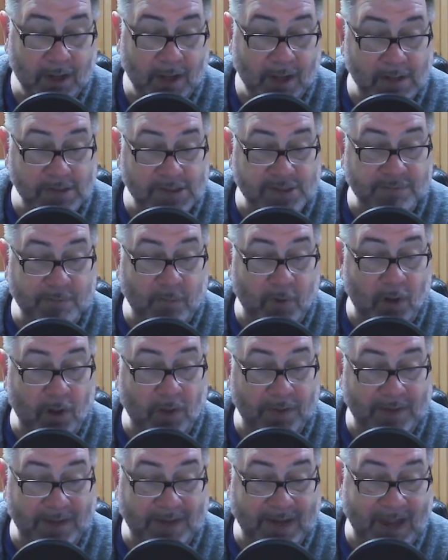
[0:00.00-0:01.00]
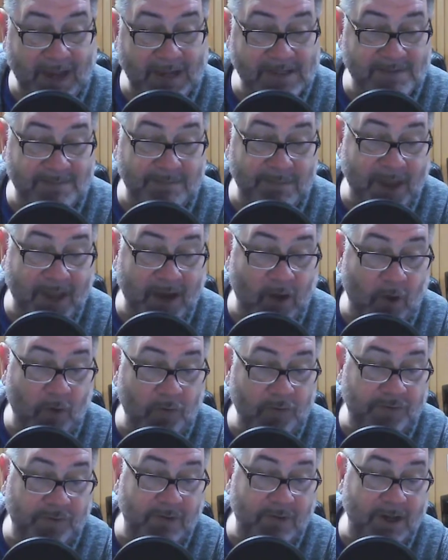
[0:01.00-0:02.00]
how small the debts men
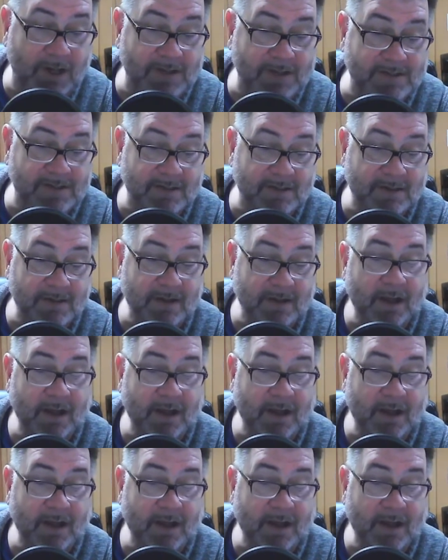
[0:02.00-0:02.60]
owe to us,